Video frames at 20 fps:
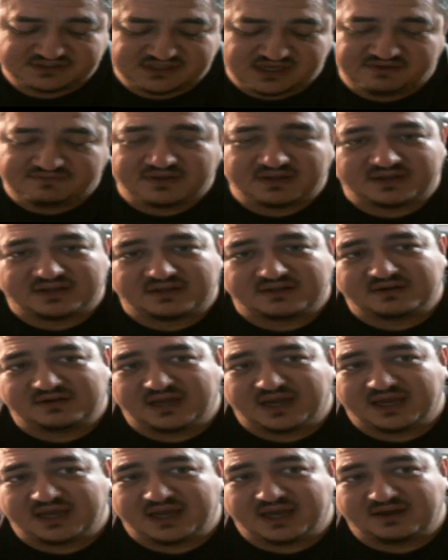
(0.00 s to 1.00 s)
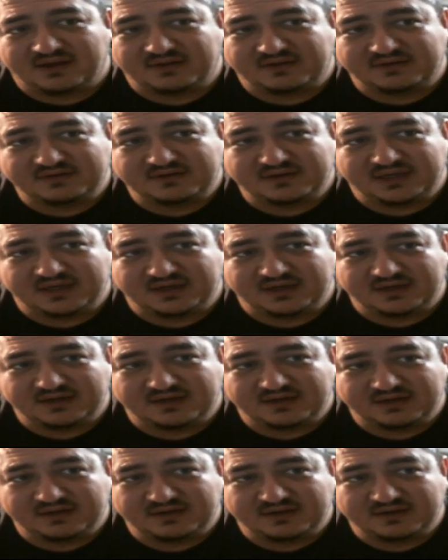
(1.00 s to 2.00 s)
kind of like a little hangout.
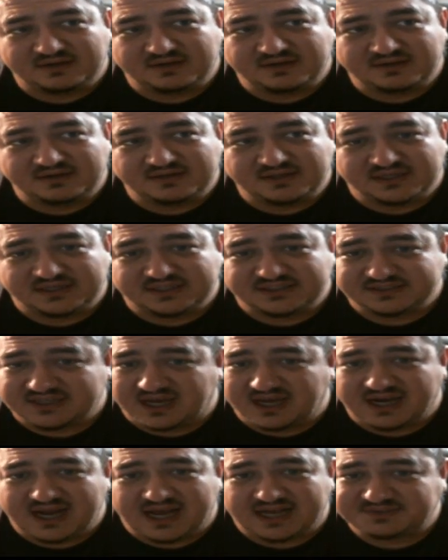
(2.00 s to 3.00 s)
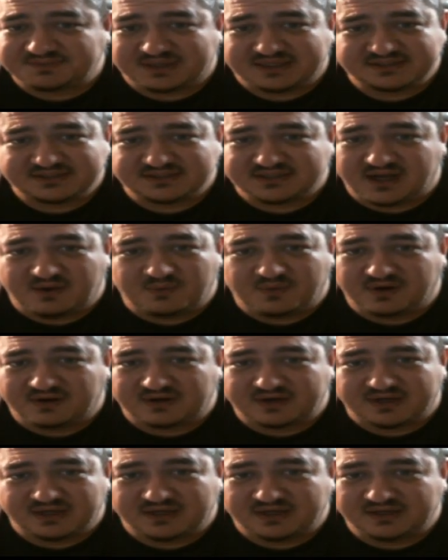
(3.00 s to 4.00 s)
The design aspect's not
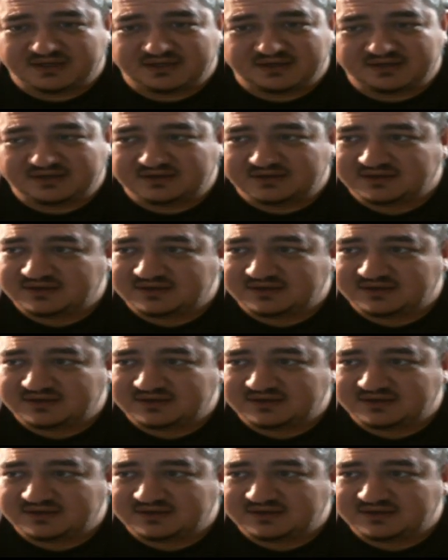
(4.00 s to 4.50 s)
working.